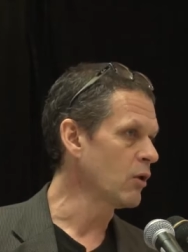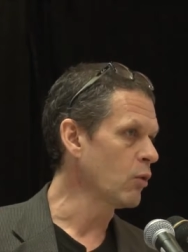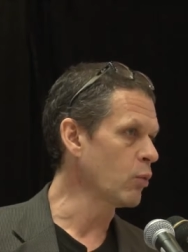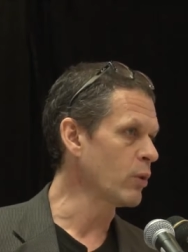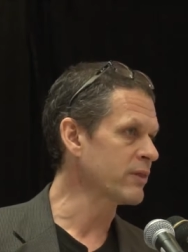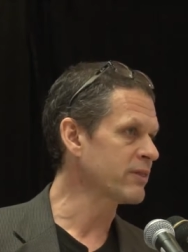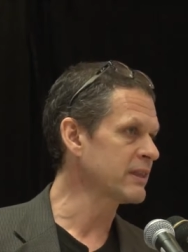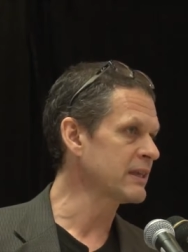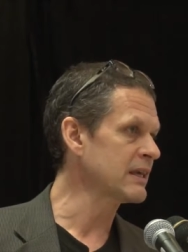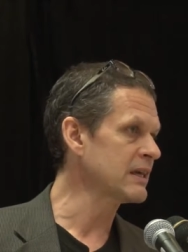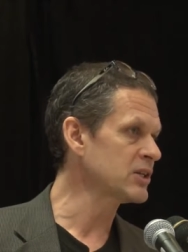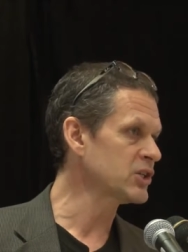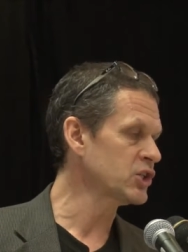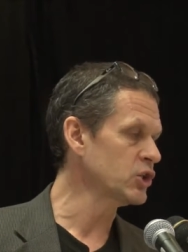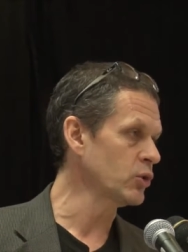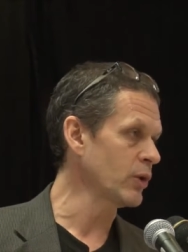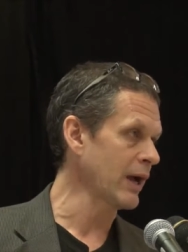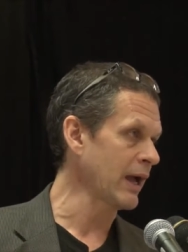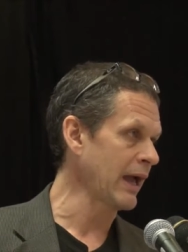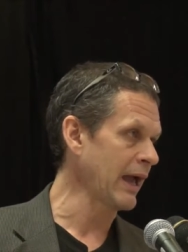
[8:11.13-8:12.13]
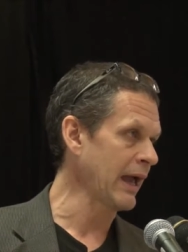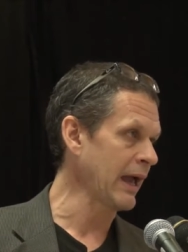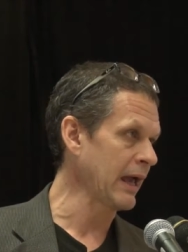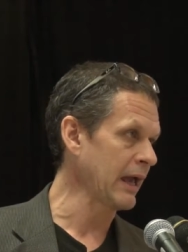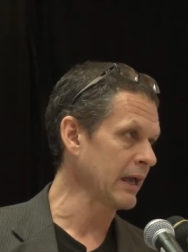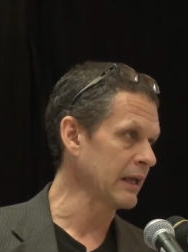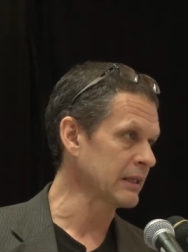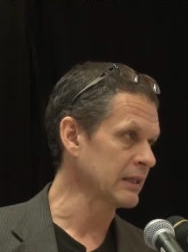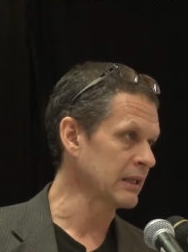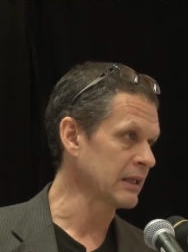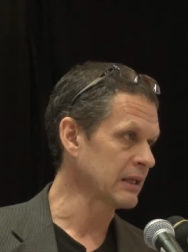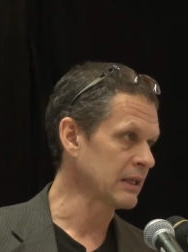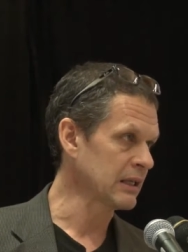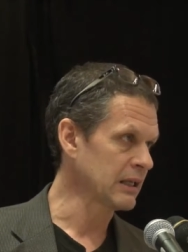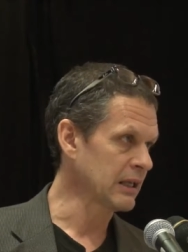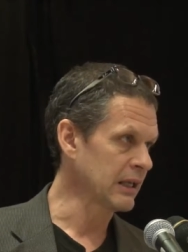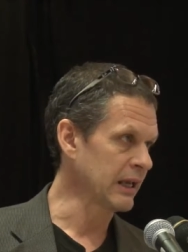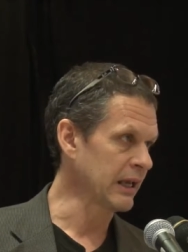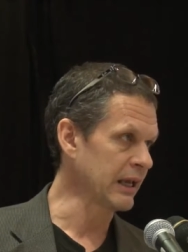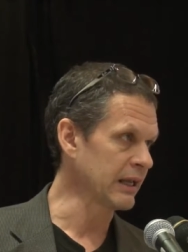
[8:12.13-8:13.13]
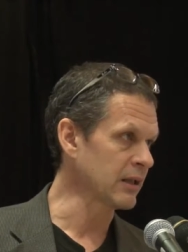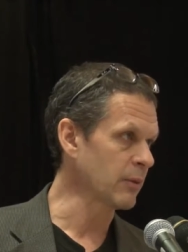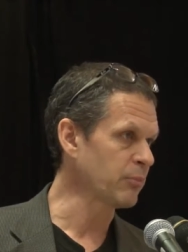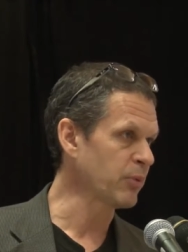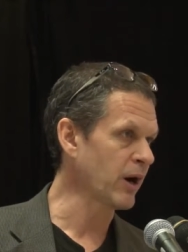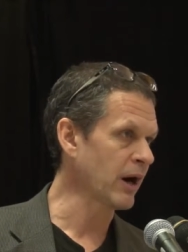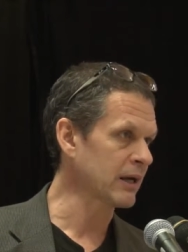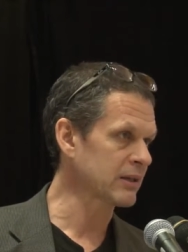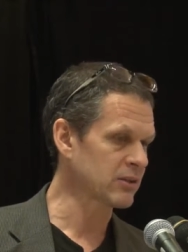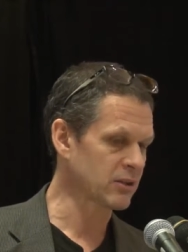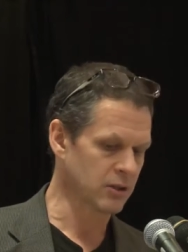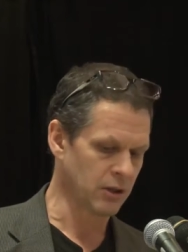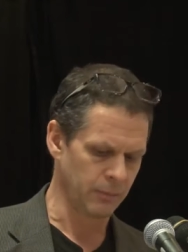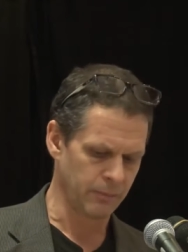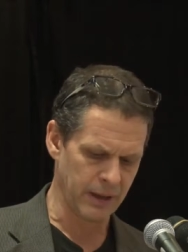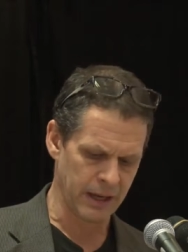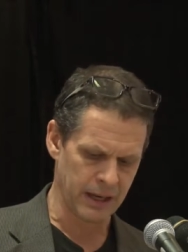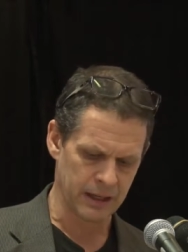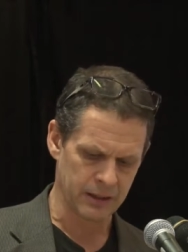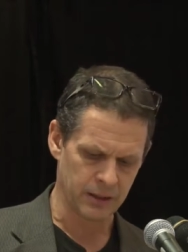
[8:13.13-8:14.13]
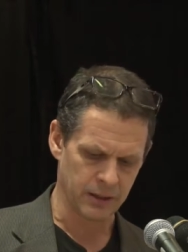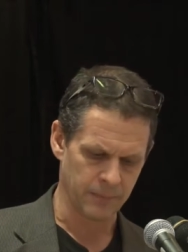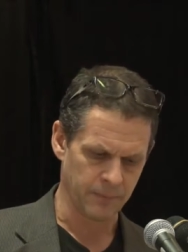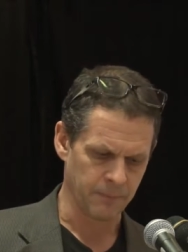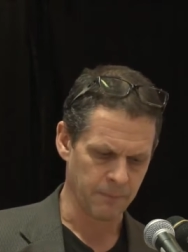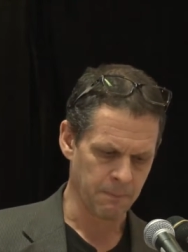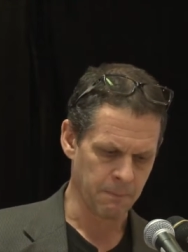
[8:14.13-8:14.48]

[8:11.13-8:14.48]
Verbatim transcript: with the issue at hand in a practical manner.